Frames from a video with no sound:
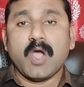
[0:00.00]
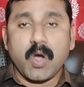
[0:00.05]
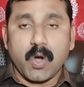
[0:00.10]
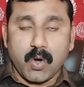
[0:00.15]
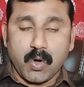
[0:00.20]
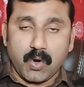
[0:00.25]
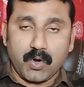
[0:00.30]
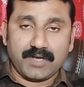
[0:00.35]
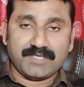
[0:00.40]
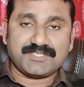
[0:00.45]

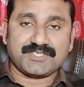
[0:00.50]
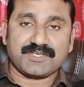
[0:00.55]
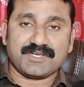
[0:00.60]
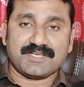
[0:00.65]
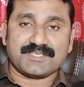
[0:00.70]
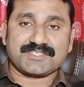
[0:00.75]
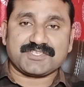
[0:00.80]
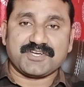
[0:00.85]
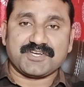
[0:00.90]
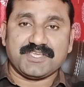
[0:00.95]

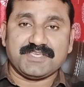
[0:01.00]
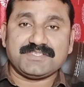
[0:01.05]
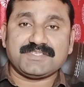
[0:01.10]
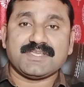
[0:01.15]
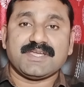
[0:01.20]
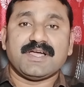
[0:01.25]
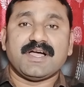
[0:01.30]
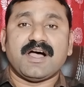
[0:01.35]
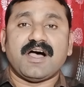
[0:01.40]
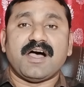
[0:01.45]
horizontal
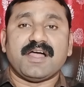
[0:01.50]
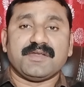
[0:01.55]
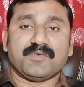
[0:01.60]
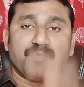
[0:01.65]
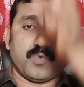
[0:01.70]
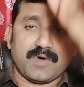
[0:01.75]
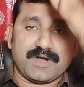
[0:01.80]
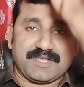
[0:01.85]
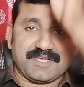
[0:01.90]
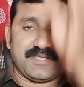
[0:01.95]
studies
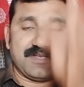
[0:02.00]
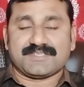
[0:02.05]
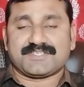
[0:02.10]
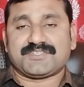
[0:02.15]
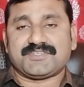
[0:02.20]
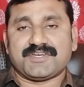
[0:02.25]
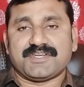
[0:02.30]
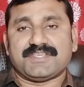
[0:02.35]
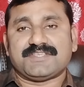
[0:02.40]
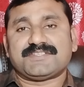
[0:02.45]
and vertical
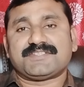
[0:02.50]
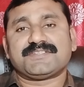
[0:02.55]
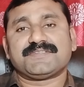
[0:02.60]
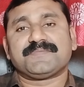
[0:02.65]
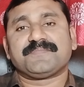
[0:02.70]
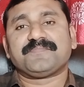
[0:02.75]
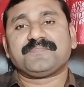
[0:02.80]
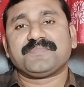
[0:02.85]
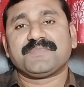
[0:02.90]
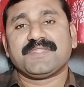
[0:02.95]
studies.